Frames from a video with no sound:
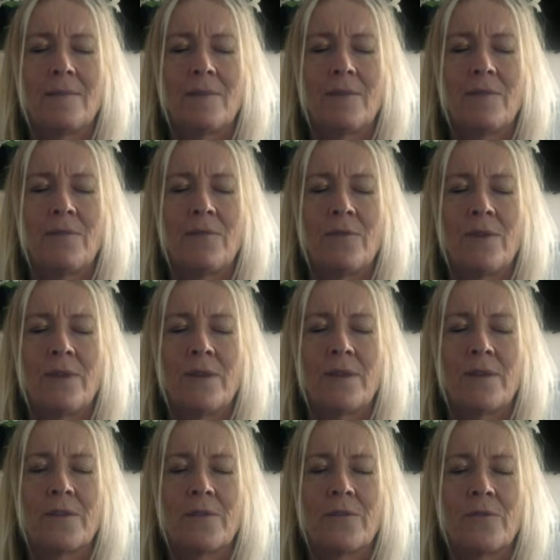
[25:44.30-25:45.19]
before
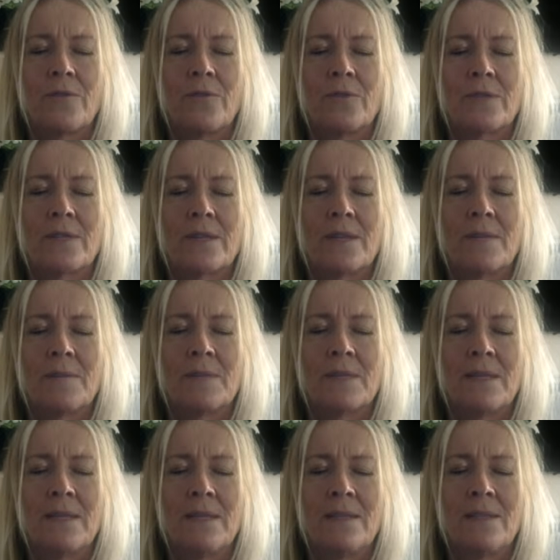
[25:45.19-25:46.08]
another thought
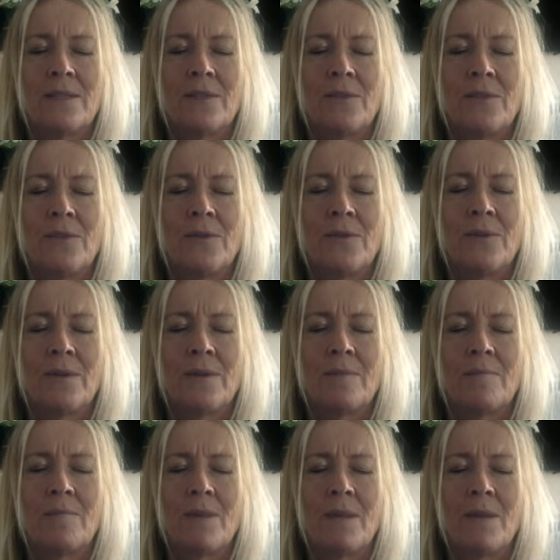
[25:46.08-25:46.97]
comes into
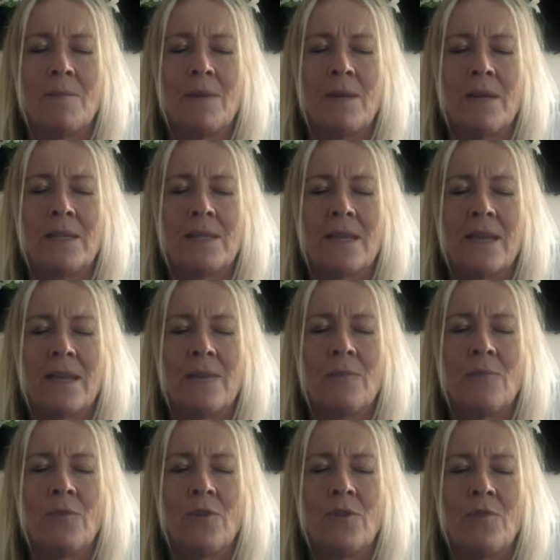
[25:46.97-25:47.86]
my mind.
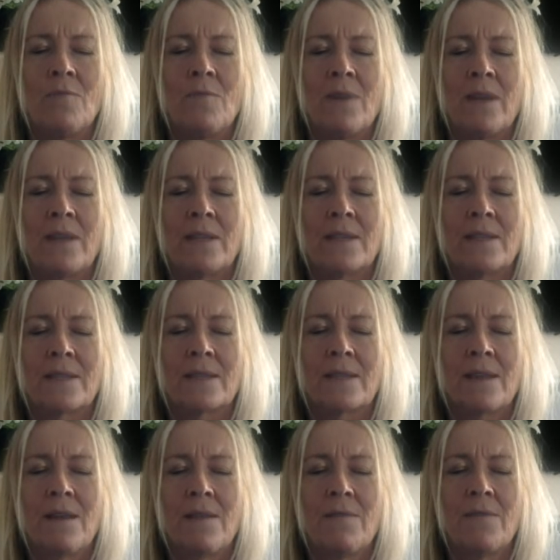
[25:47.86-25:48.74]
And what you might
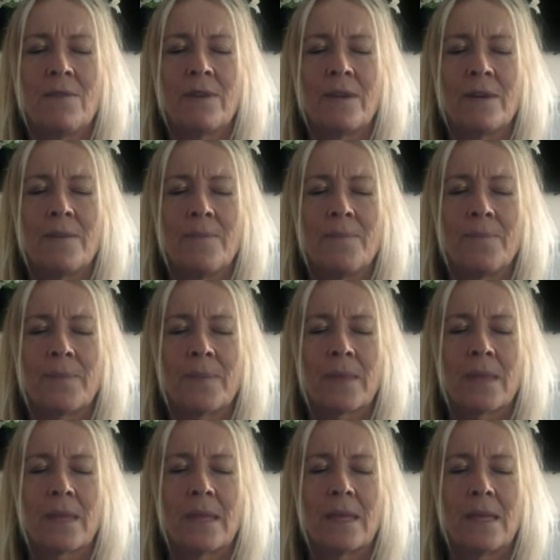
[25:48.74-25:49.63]
discover
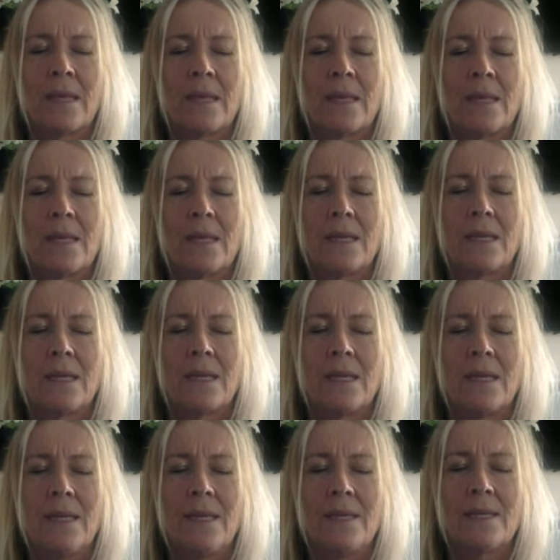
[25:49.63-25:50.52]

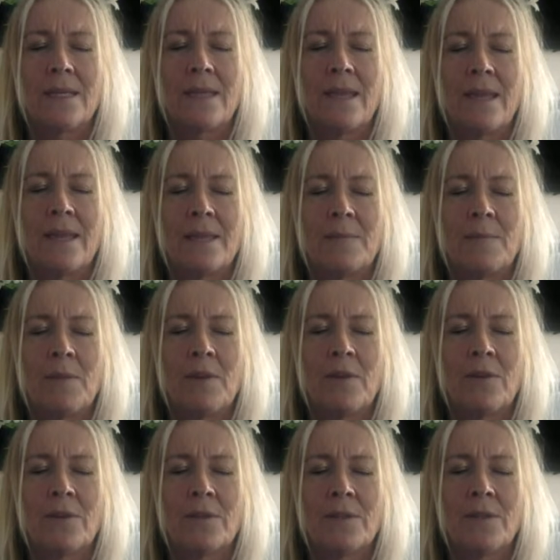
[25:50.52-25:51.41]
is that
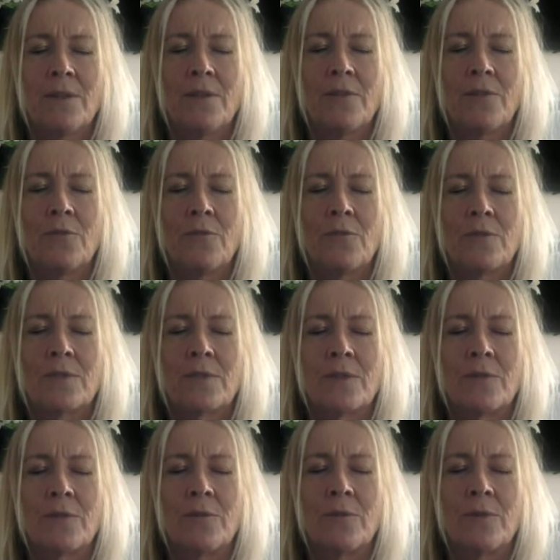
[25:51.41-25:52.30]
because the
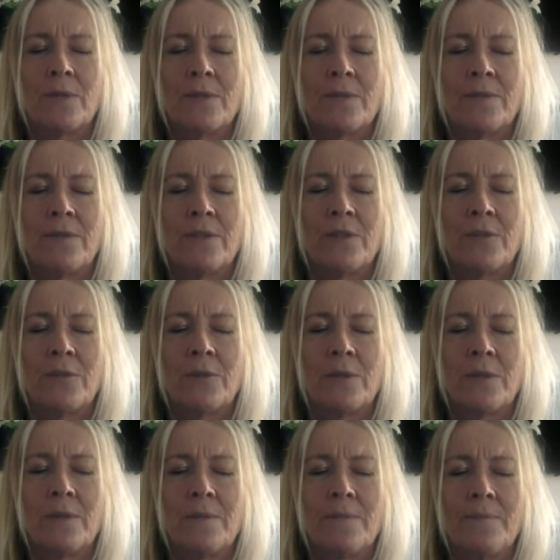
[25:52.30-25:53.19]
thoughts are always
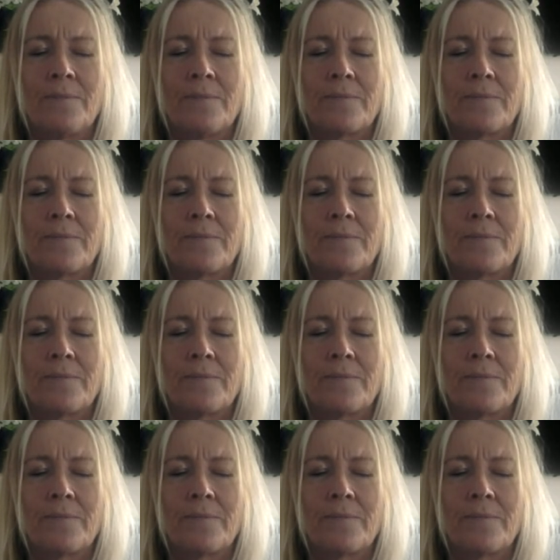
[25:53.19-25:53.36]
visual,